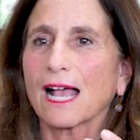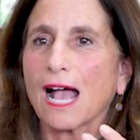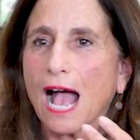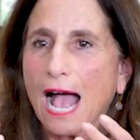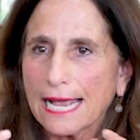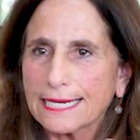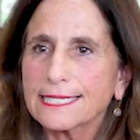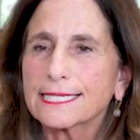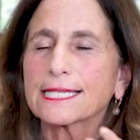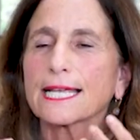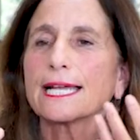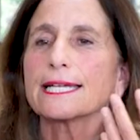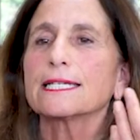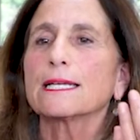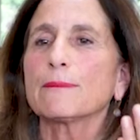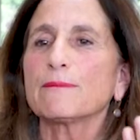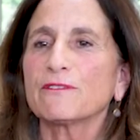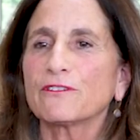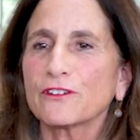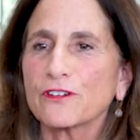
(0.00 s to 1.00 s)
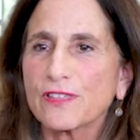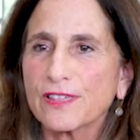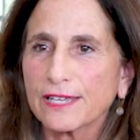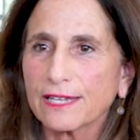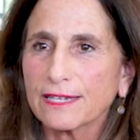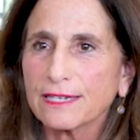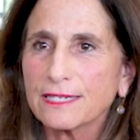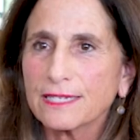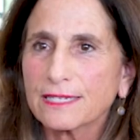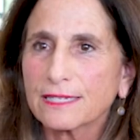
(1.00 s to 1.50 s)
I signed up for
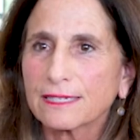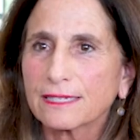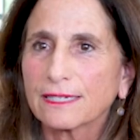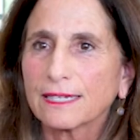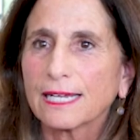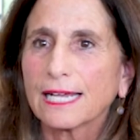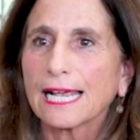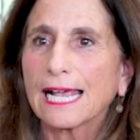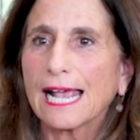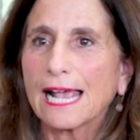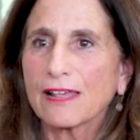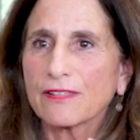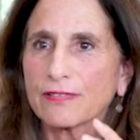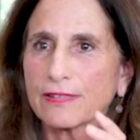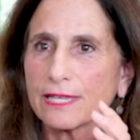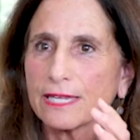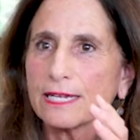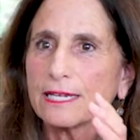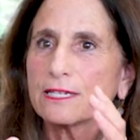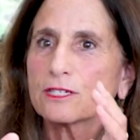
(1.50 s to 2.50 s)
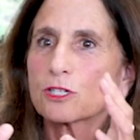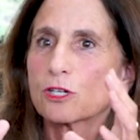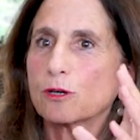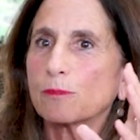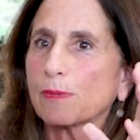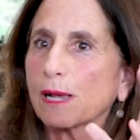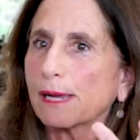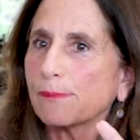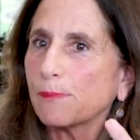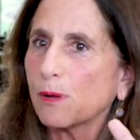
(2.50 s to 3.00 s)
this, and these are
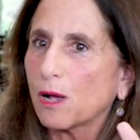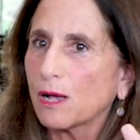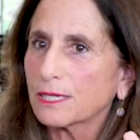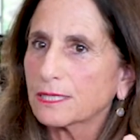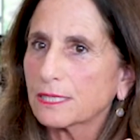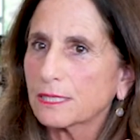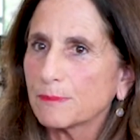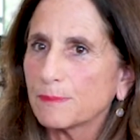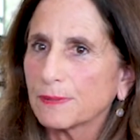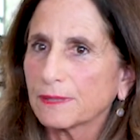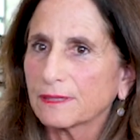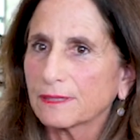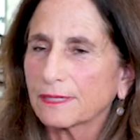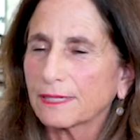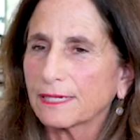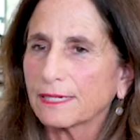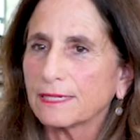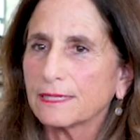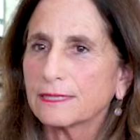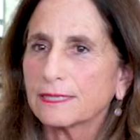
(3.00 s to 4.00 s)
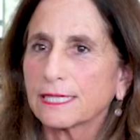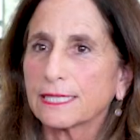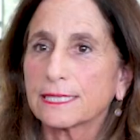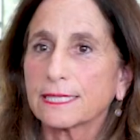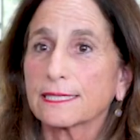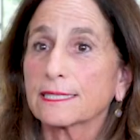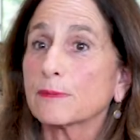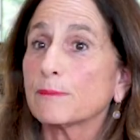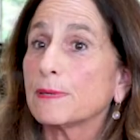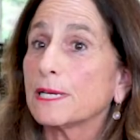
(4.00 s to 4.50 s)
my possibilities. It
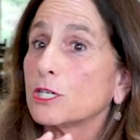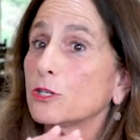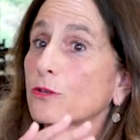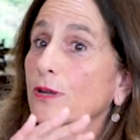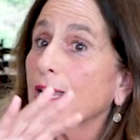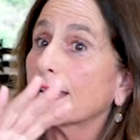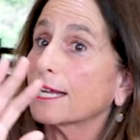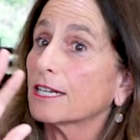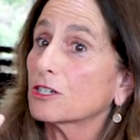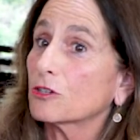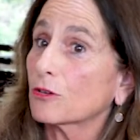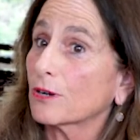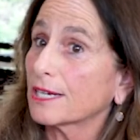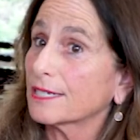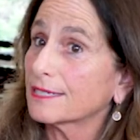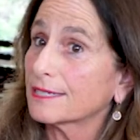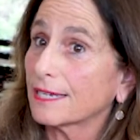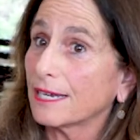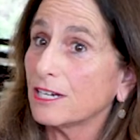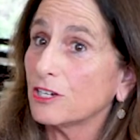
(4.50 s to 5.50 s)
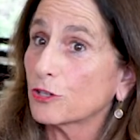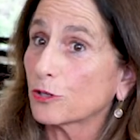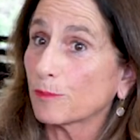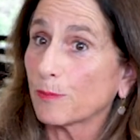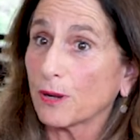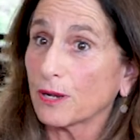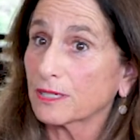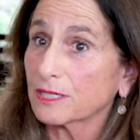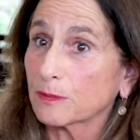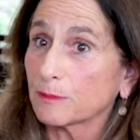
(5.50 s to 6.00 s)
doesn't mean you can't transcend your
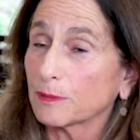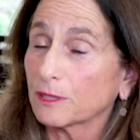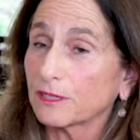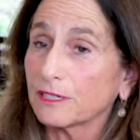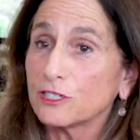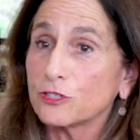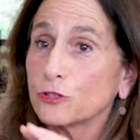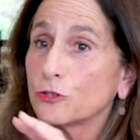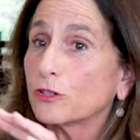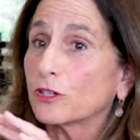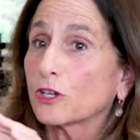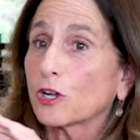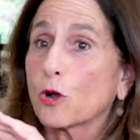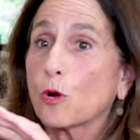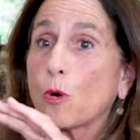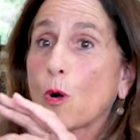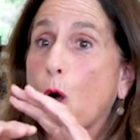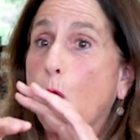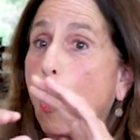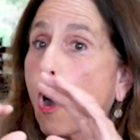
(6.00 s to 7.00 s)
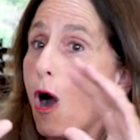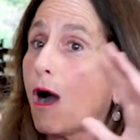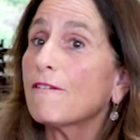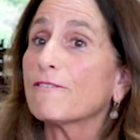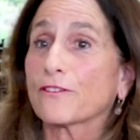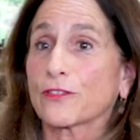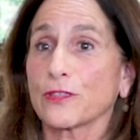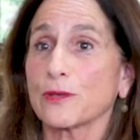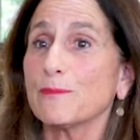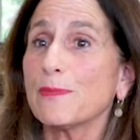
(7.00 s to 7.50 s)
possibilities. You can go
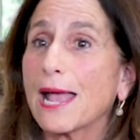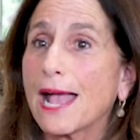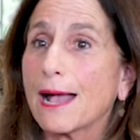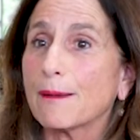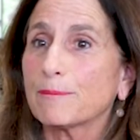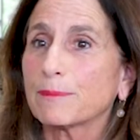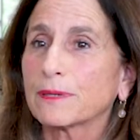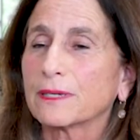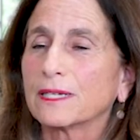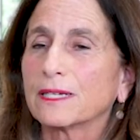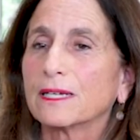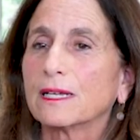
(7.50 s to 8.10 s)
off the map.